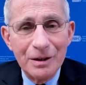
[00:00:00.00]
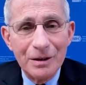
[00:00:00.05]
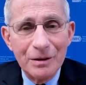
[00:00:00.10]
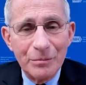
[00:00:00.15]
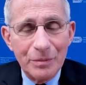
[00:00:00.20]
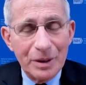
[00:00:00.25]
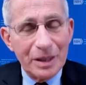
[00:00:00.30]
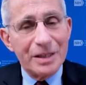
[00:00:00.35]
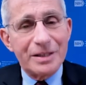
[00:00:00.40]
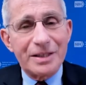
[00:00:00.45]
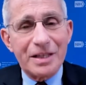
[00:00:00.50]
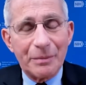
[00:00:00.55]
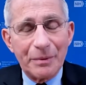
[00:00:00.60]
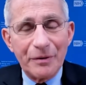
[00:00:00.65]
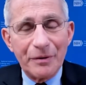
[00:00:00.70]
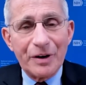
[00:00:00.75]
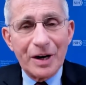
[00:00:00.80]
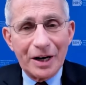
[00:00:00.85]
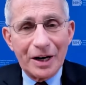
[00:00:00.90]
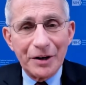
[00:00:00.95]
means that
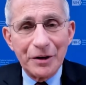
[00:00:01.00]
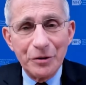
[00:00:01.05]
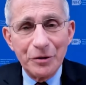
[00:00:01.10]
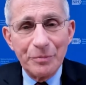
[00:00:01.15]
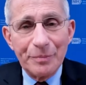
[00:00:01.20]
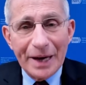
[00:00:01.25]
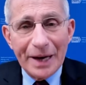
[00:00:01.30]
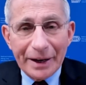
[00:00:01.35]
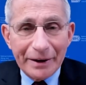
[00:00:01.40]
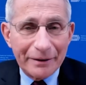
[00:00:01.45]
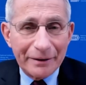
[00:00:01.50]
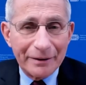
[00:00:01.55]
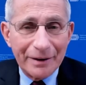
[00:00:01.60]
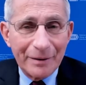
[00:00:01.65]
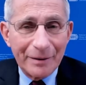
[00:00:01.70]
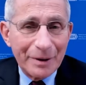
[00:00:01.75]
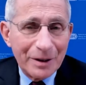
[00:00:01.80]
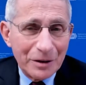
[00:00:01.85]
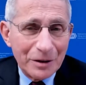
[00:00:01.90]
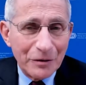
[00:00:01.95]
we've got to do better.
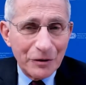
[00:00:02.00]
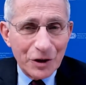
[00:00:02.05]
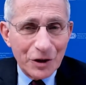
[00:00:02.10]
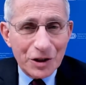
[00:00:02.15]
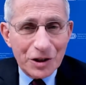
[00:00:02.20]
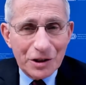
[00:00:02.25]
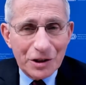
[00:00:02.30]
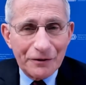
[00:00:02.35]
I mean, you just